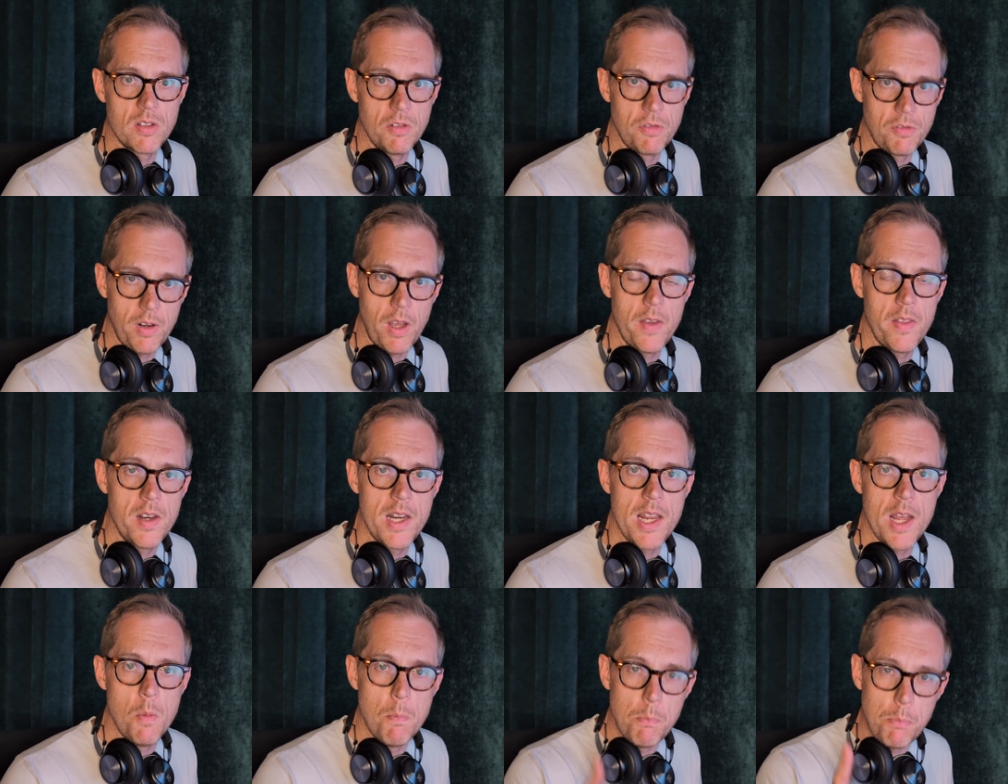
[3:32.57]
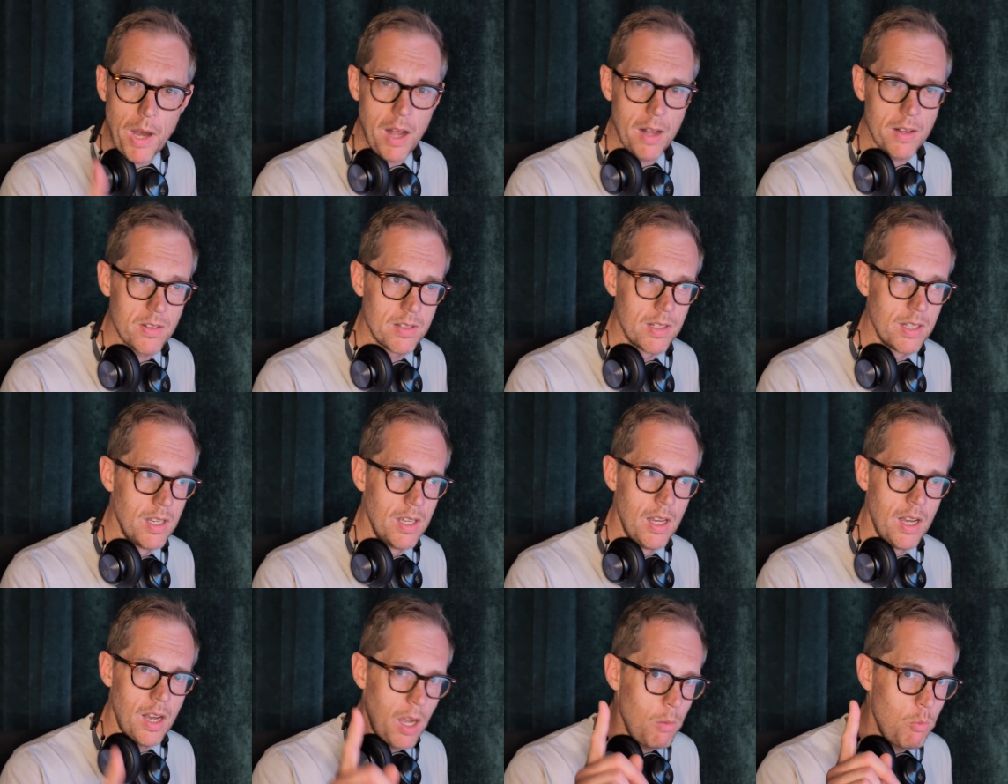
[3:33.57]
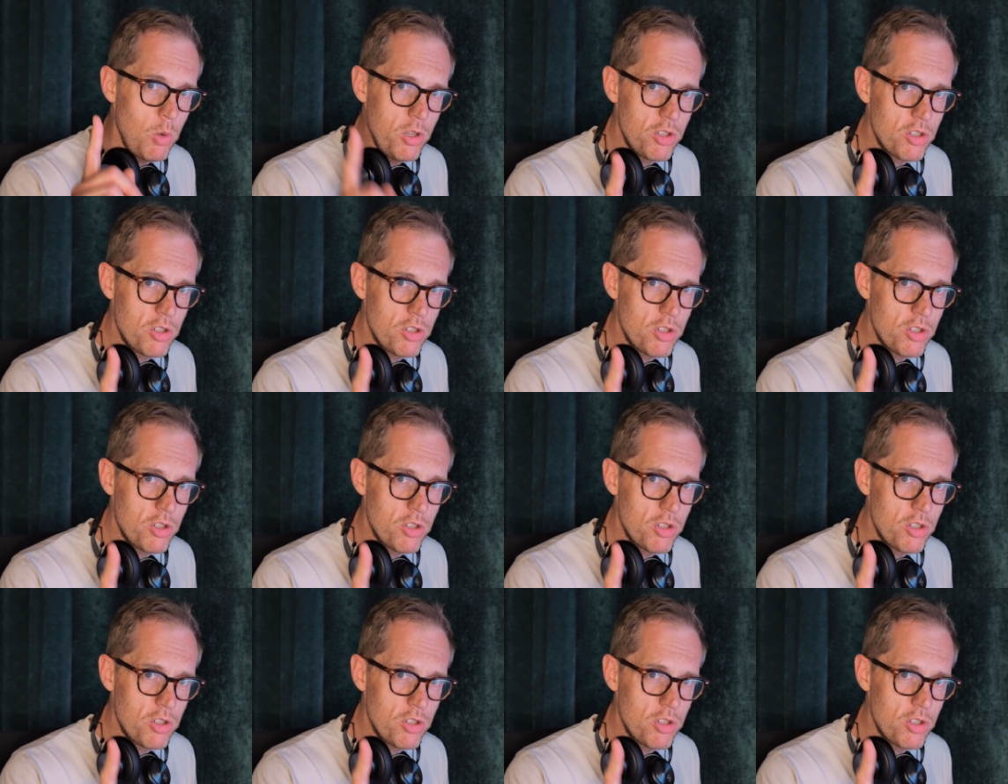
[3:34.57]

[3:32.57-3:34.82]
to fly the Neo, but I would